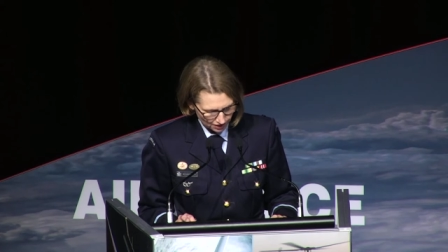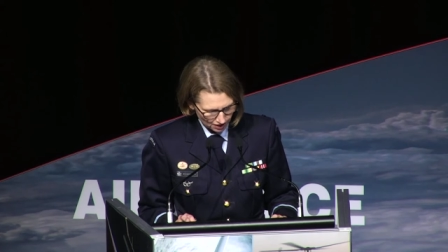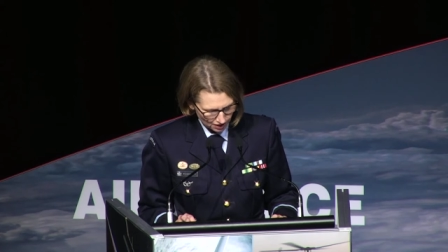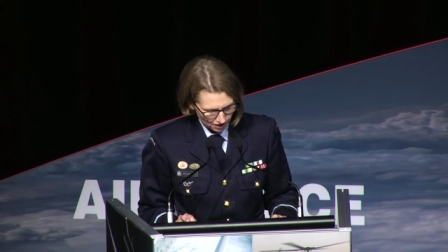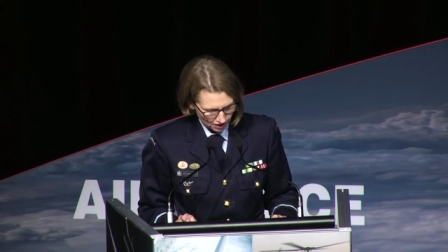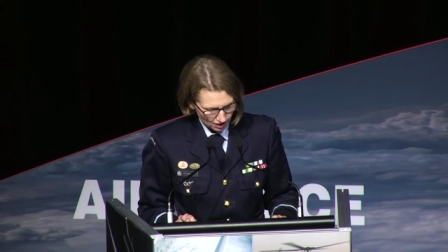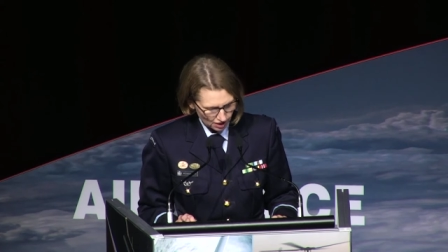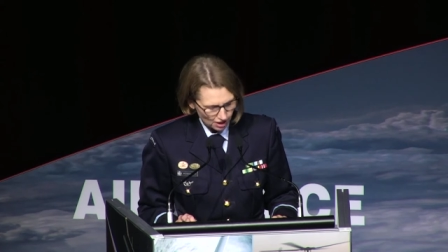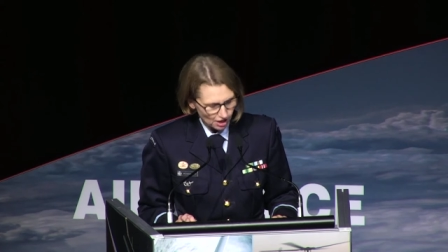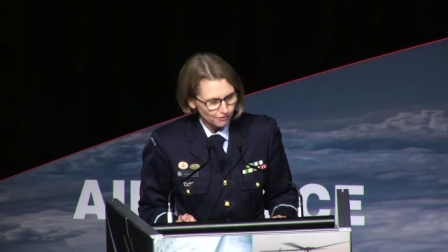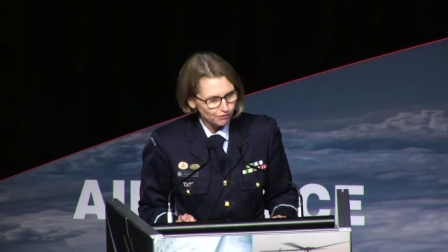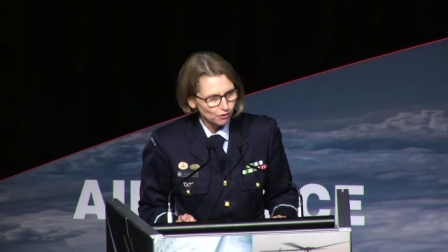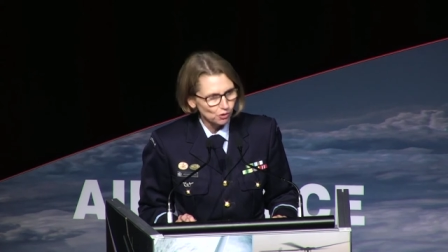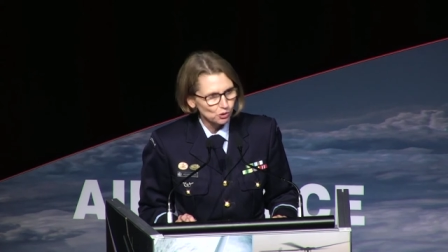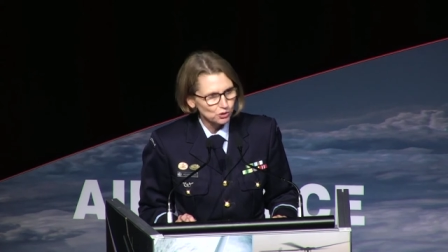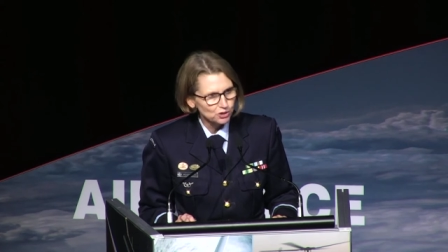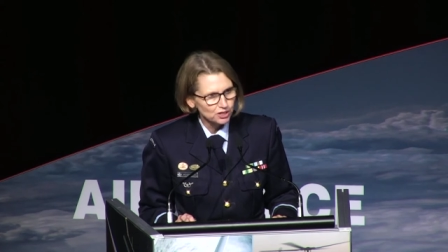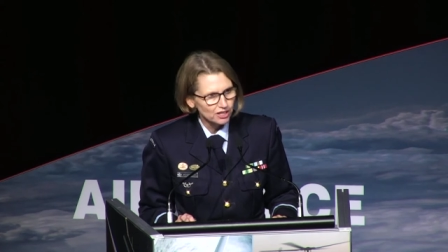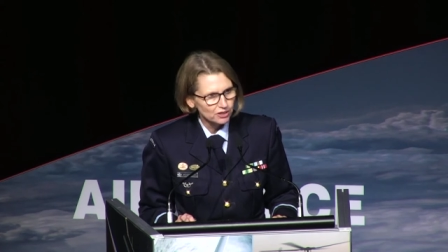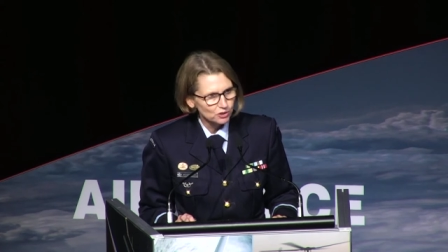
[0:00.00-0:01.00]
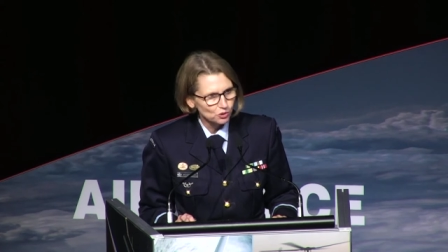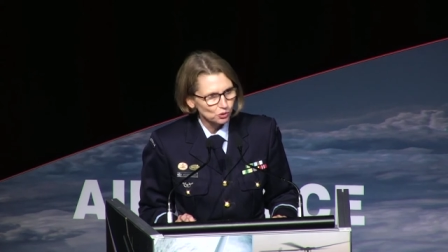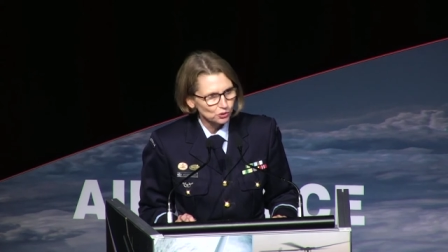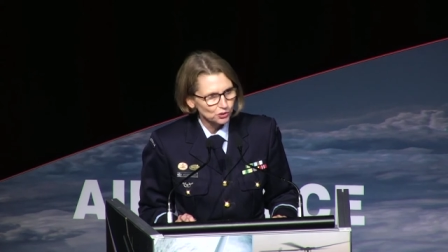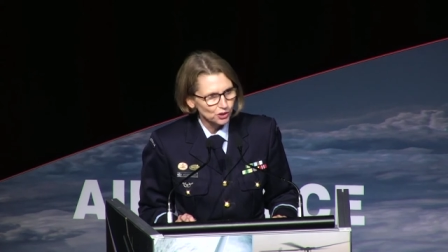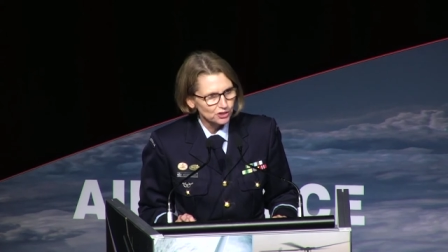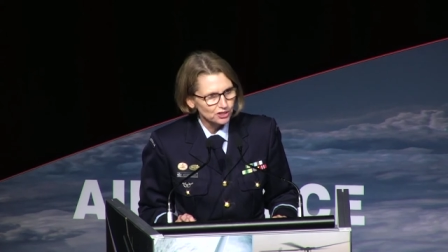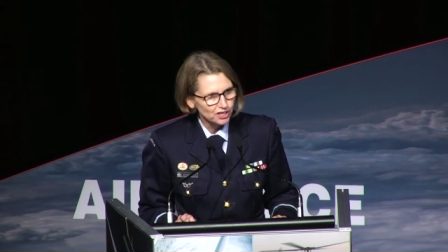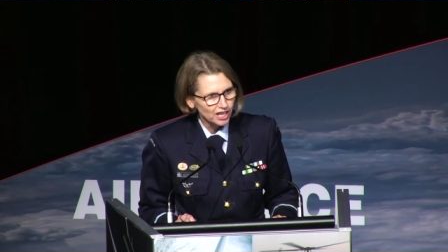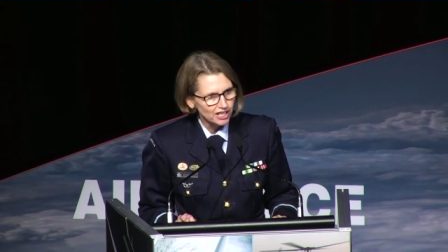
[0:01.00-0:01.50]
Air Force has also
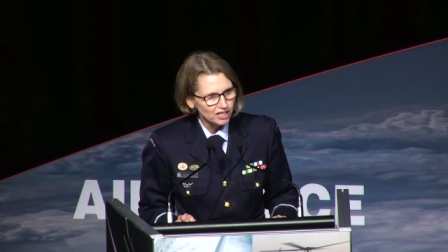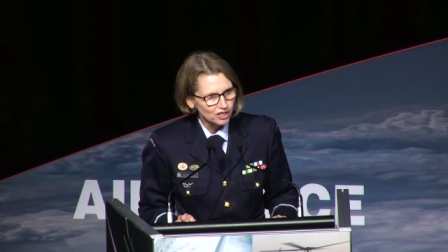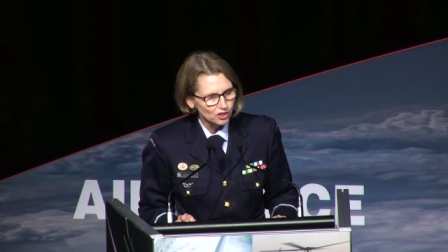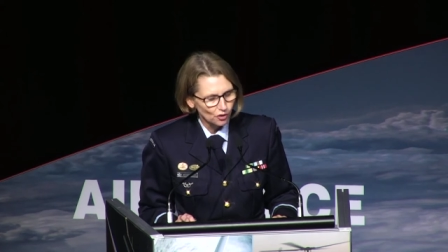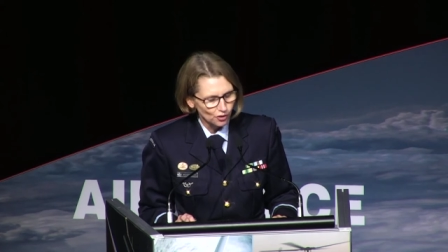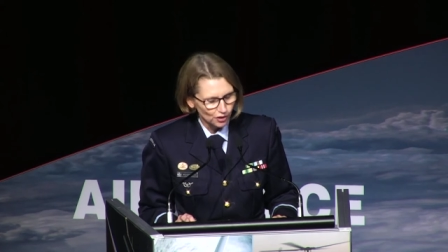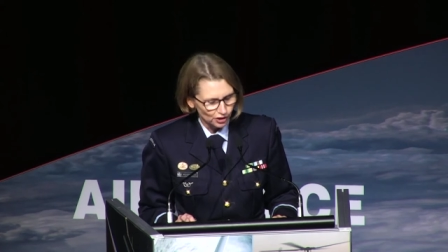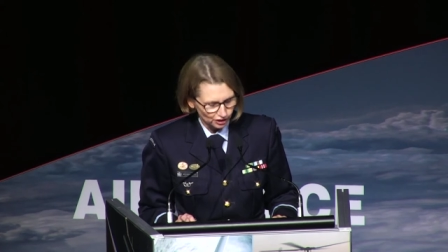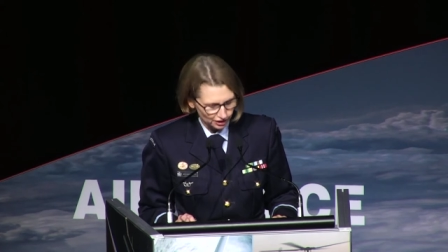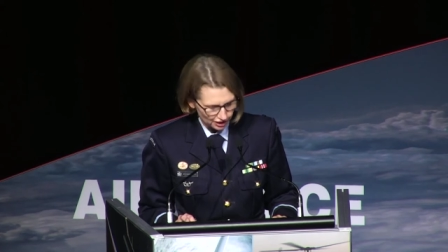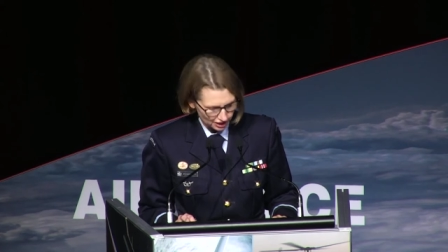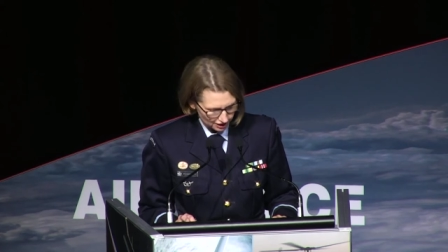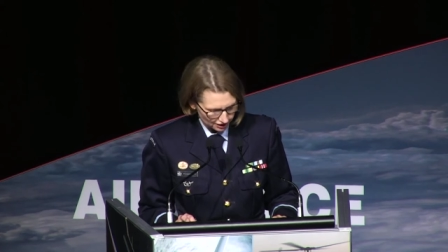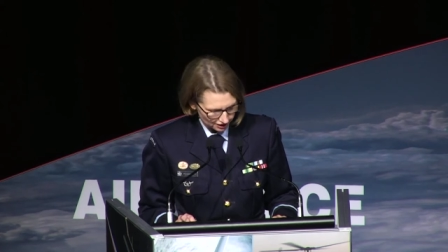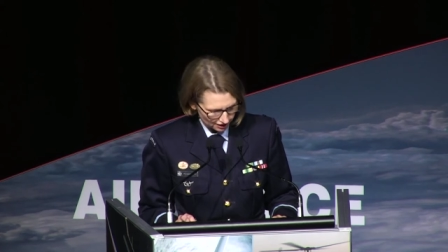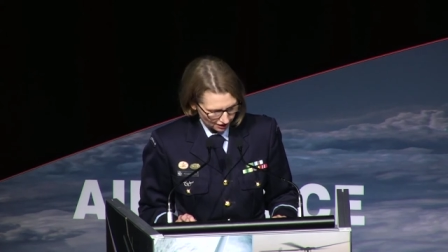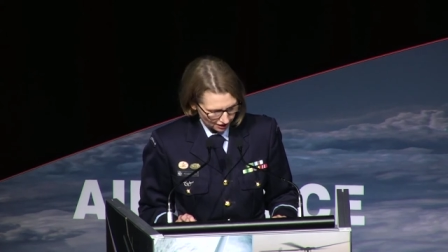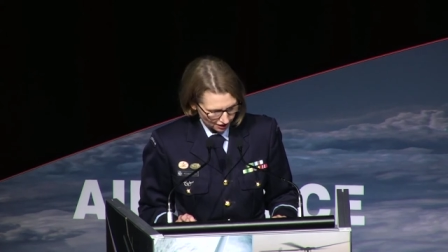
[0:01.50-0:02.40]
taken on the lead